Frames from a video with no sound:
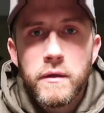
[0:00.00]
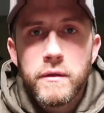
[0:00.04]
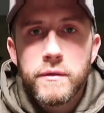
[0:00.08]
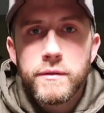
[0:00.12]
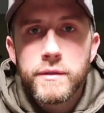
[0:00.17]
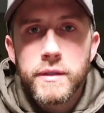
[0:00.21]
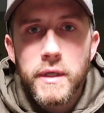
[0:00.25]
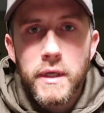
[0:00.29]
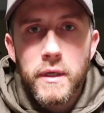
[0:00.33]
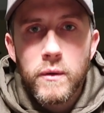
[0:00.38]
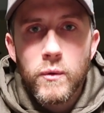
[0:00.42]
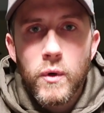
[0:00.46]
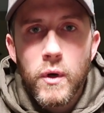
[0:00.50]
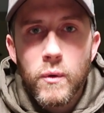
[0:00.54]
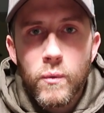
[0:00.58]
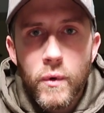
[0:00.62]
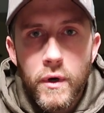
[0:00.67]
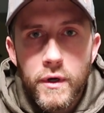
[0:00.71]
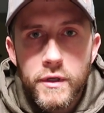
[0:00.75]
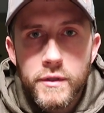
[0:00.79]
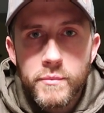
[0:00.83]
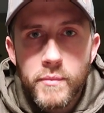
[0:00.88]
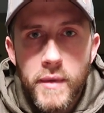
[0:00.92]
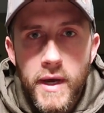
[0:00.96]
seeing what
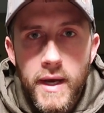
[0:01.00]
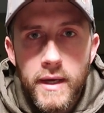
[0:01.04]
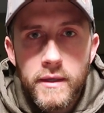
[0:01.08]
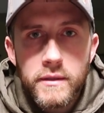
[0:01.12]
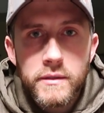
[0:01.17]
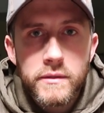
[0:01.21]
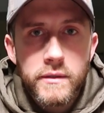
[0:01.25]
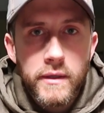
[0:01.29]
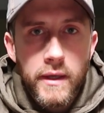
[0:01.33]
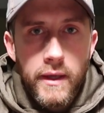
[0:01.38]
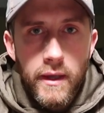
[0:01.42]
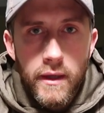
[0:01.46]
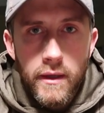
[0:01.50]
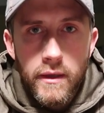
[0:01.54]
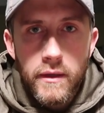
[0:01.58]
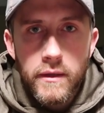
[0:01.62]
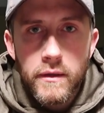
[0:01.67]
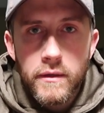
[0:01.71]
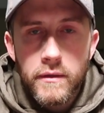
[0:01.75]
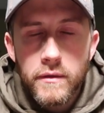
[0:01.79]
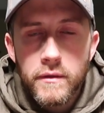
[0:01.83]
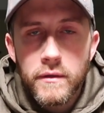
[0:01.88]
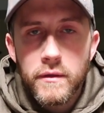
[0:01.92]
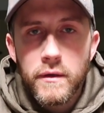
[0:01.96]
works best
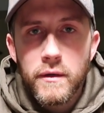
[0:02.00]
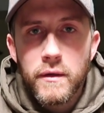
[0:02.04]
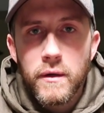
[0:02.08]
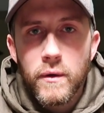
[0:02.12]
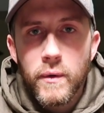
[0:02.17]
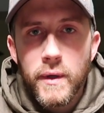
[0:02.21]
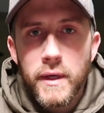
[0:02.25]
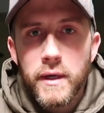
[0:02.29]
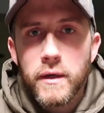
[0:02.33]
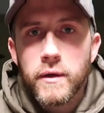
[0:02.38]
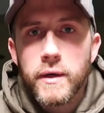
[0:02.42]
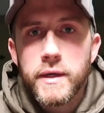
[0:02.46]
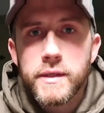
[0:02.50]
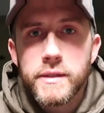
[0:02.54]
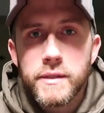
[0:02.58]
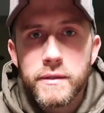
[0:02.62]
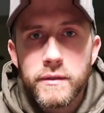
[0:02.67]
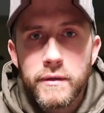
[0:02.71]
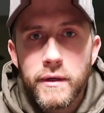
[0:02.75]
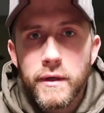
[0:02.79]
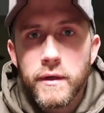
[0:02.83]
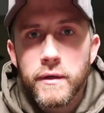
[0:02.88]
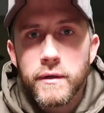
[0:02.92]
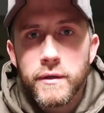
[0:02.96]
and, you know,
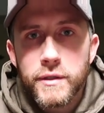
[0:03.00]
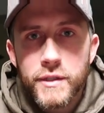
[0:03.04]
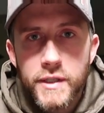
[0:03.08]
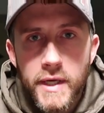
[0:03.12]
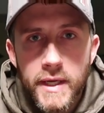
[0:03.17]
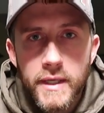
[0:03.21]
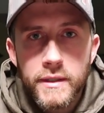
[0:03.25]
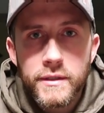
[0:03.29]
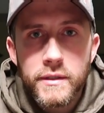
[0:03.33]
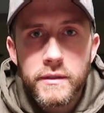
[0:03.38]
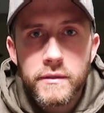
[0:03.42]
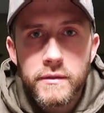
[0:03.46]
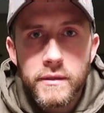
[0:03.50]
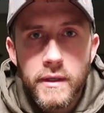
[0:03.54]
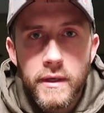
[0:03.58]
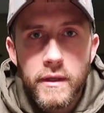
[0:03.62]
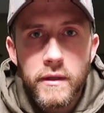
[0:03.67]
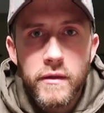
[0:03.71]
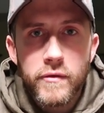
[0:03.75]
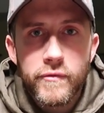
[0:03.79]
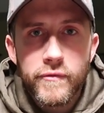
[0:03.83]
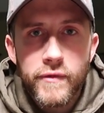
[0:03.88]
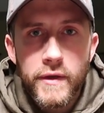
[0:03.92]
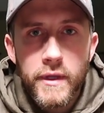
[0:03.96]
increasing your chances
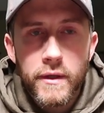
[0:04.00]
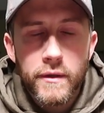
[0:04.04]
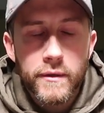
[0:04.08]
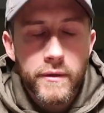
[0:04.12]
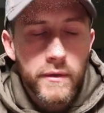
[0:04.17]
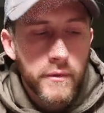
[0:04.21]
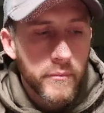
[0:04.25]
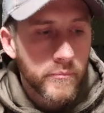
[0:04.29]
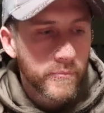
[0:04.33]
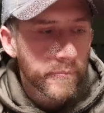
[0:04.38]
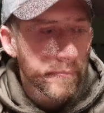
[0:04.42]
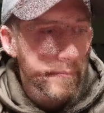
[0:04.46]
in the field.